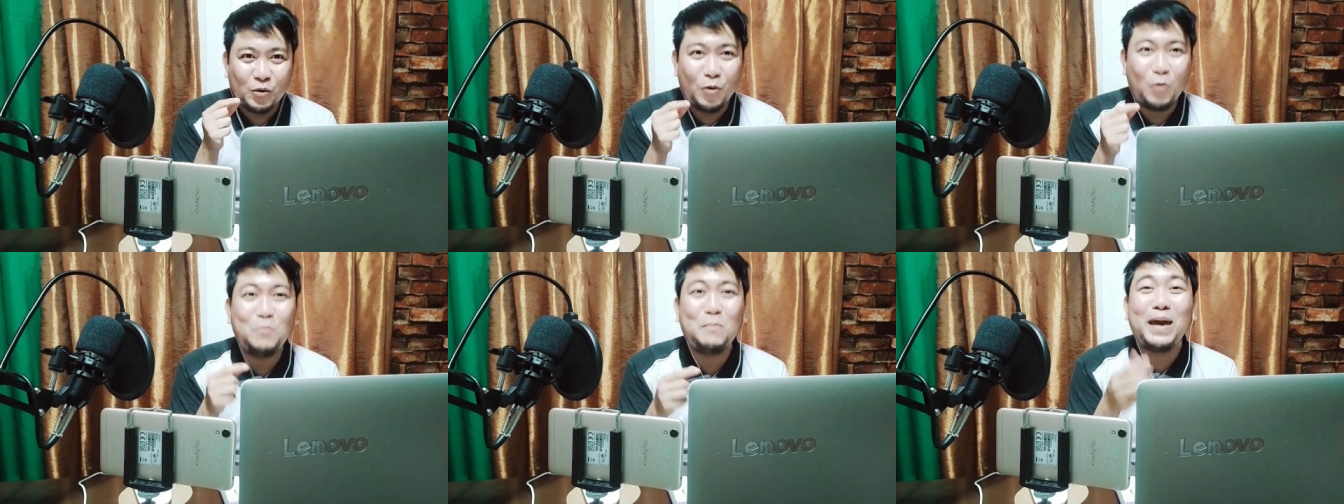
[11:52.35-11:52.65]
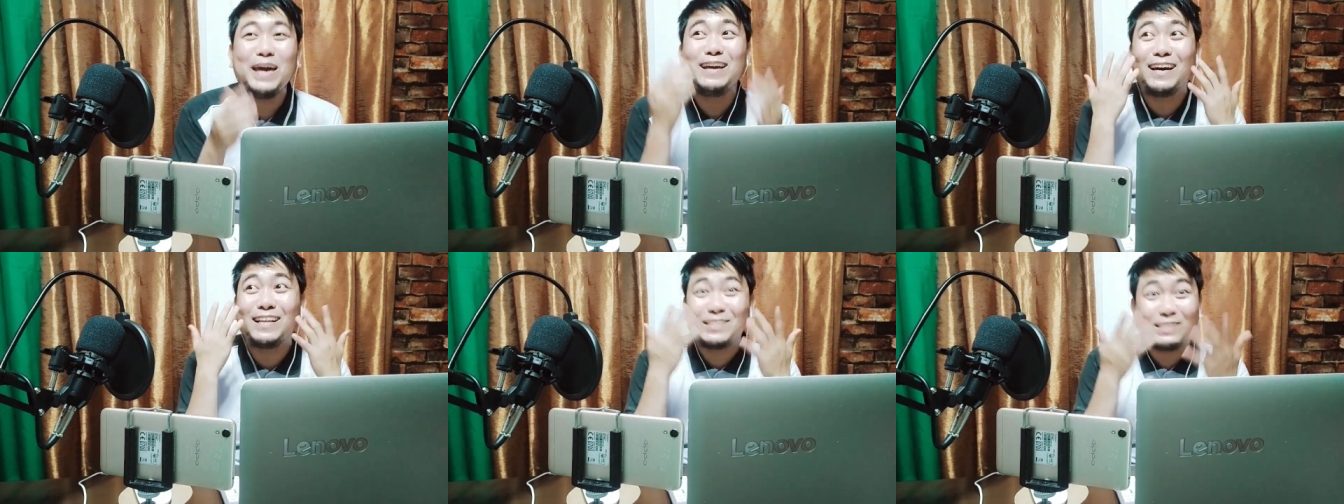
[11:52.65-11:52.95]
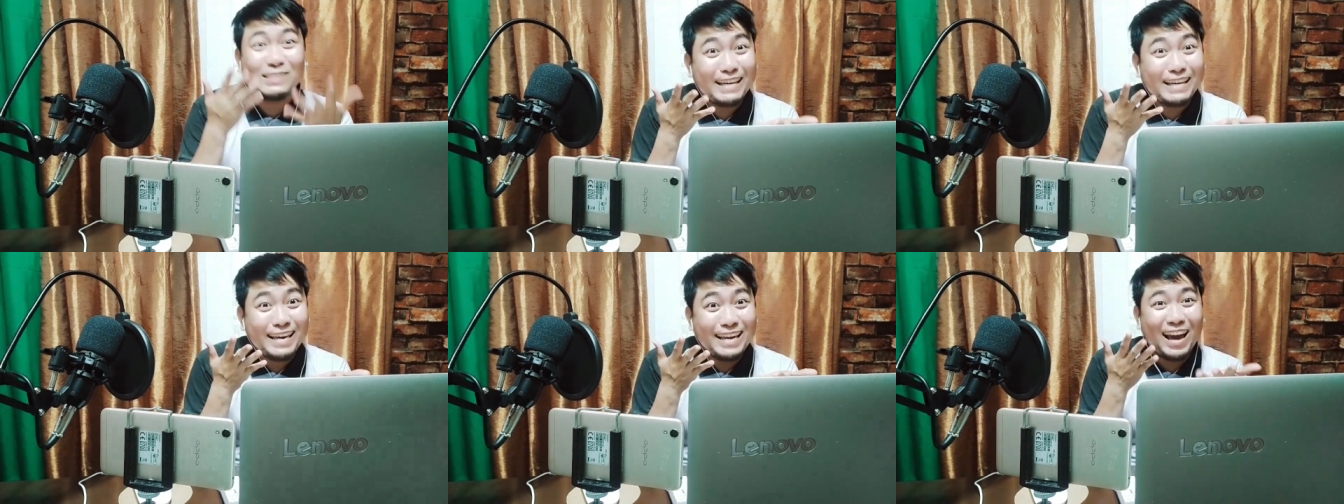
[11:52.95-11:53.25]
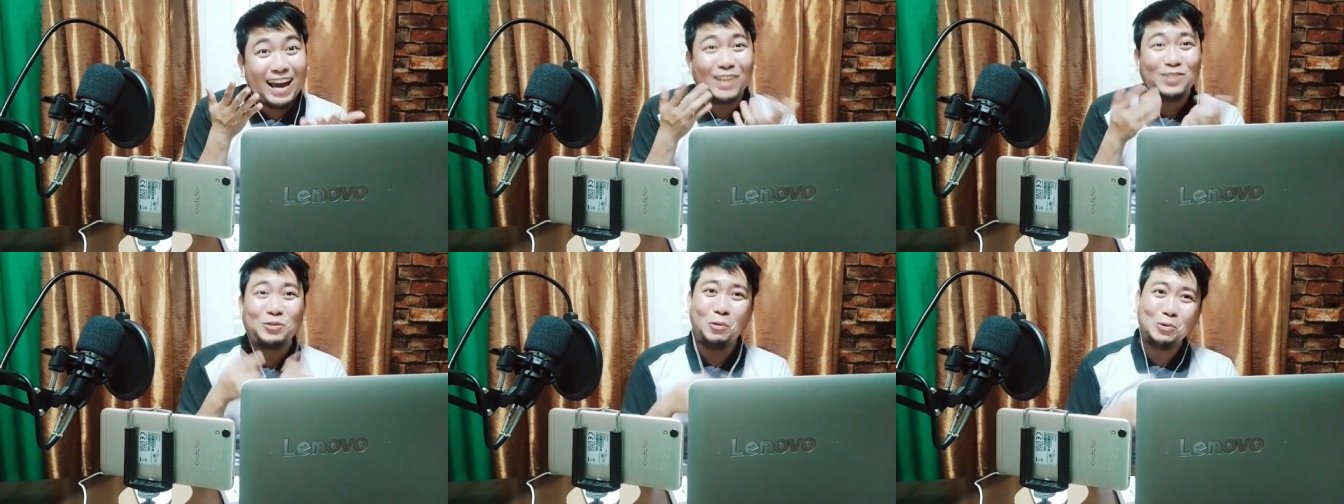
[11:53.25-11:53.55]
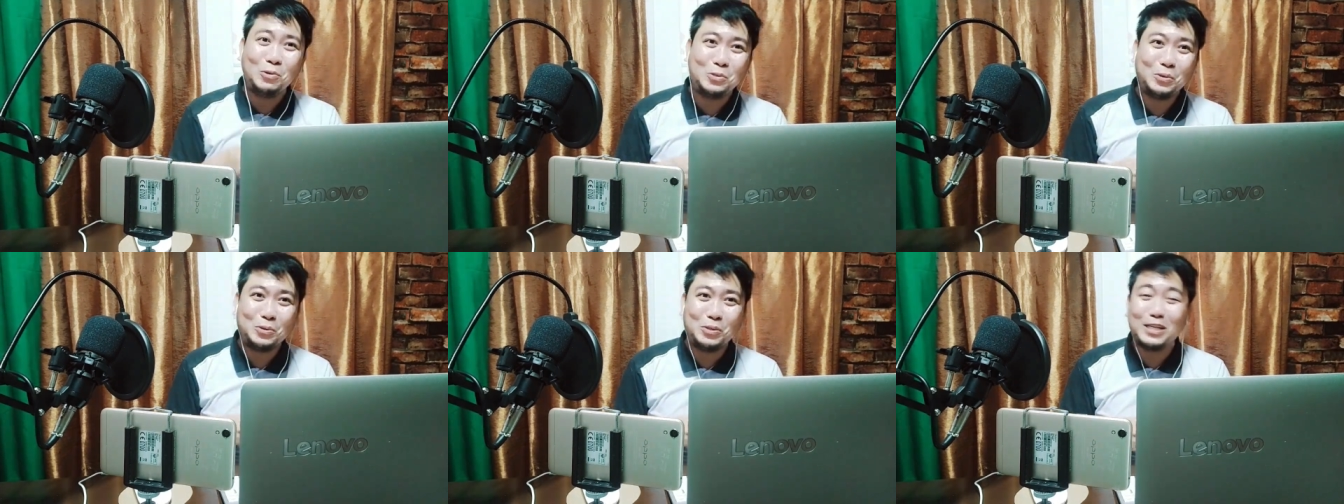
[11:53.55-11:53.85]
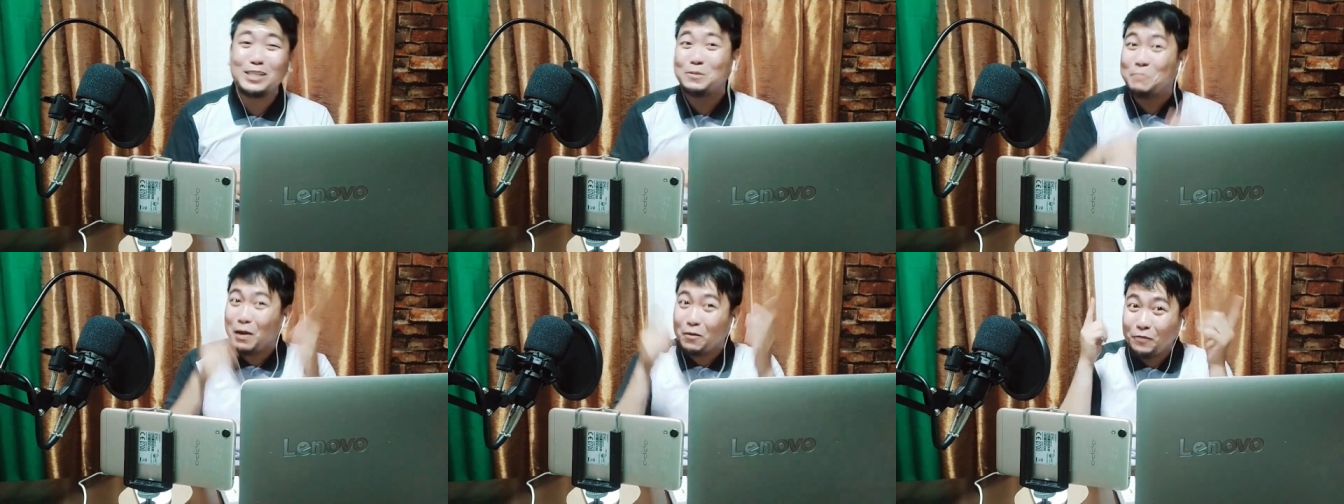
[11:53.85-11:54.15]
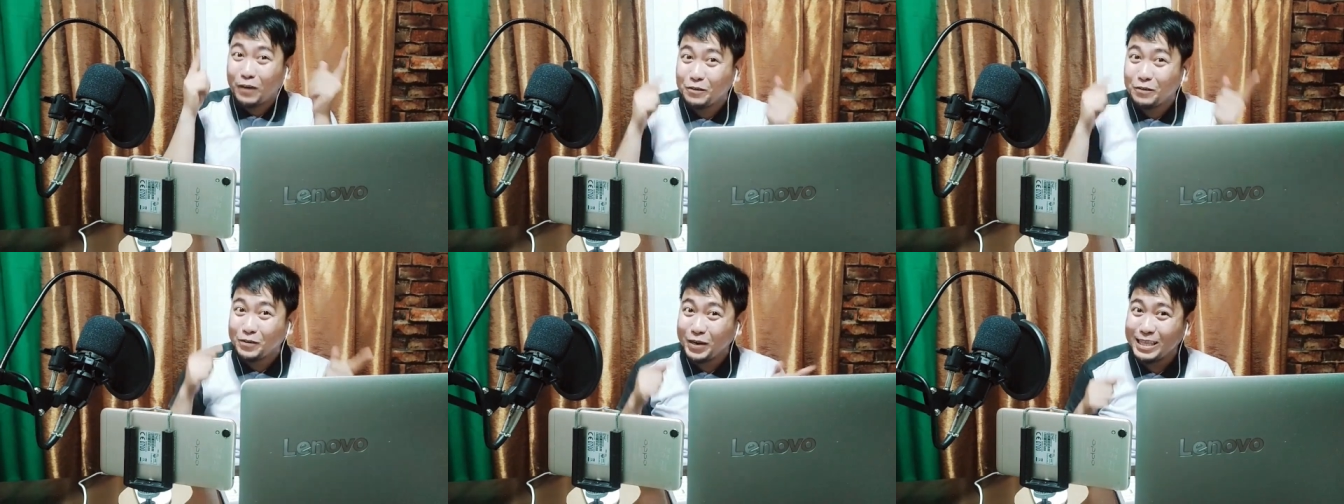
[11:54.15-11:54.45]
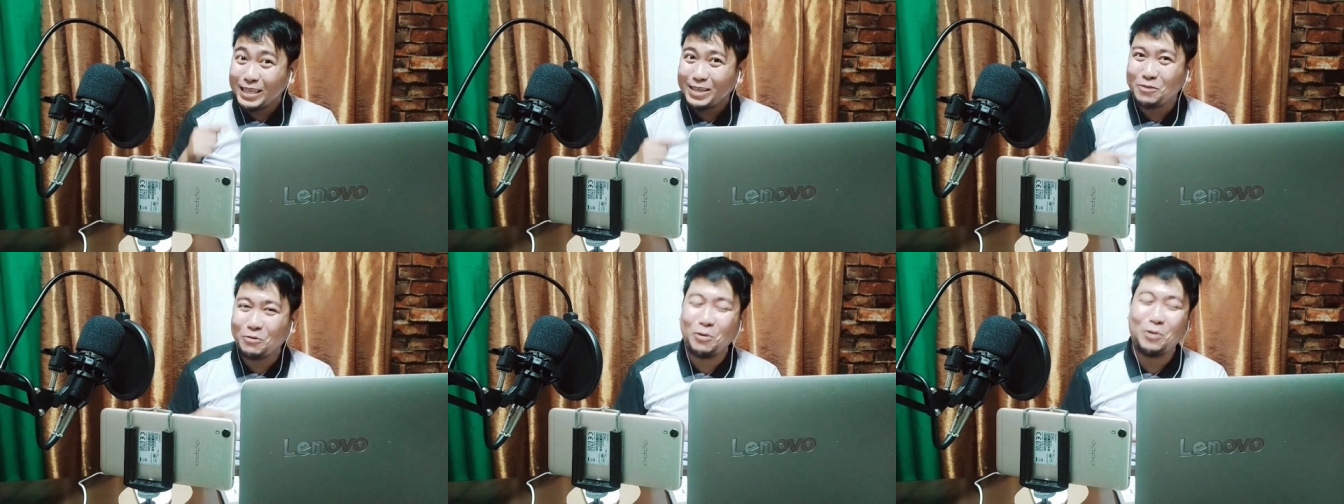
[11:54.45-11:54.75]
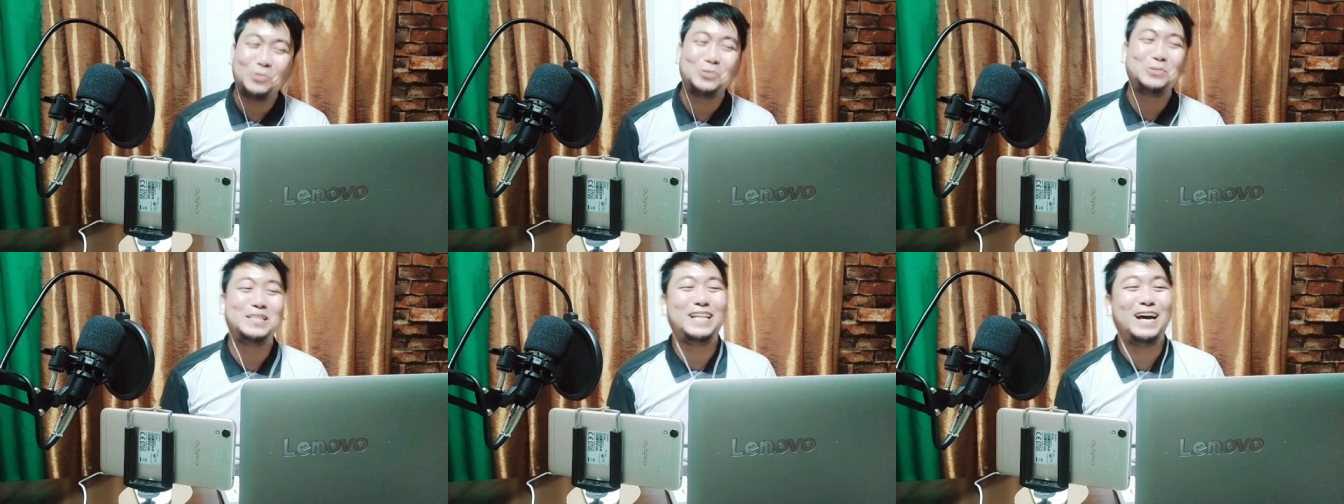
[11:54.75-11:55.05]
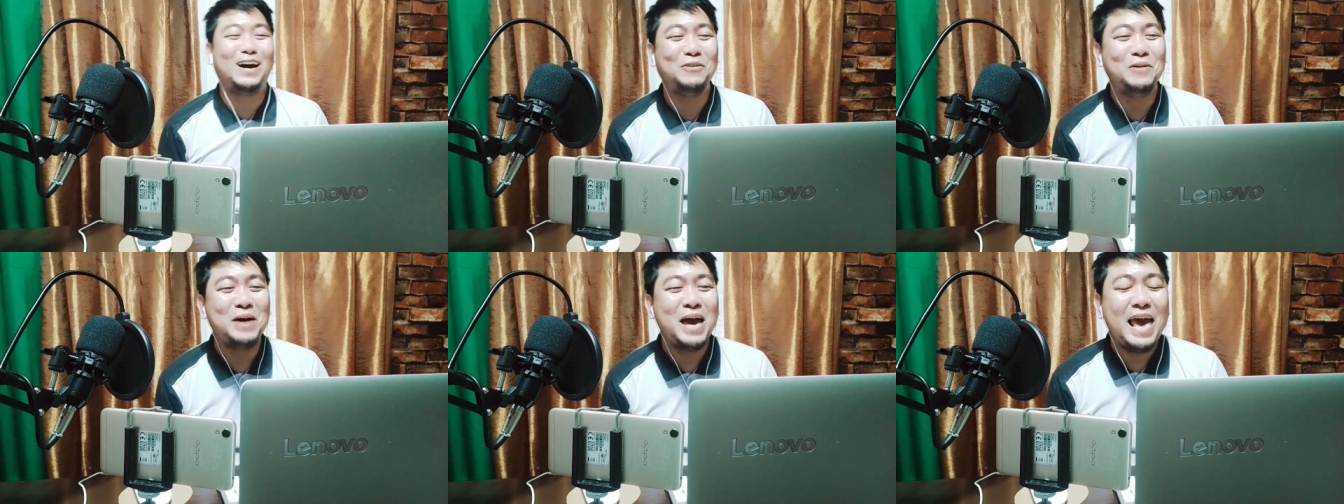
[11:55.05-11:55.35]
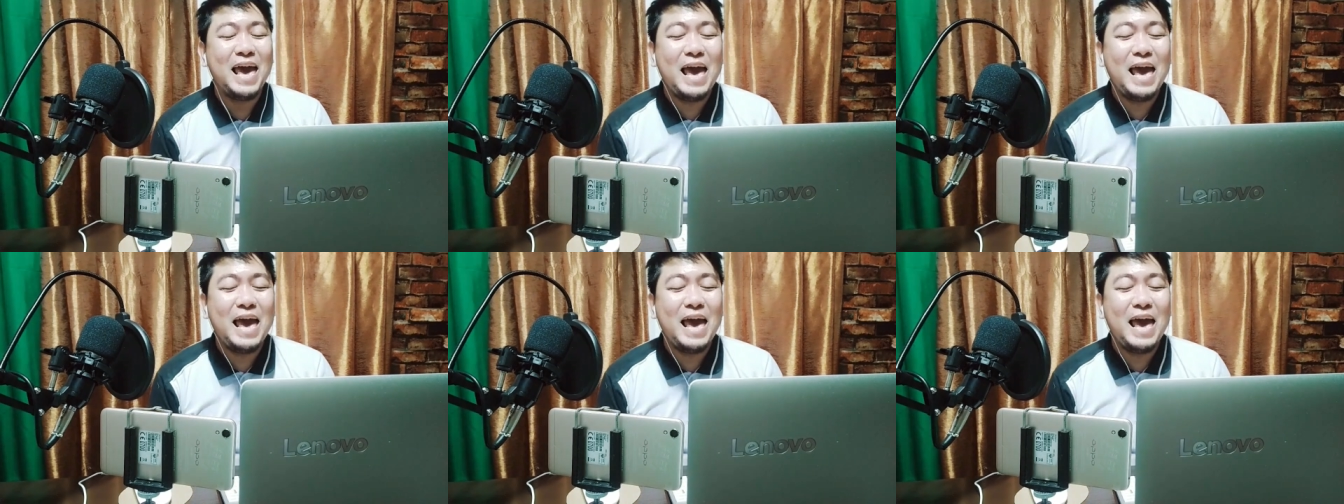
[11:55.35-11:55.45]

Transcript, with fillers: Oh my God, see, I told you, that's my favorite quote now.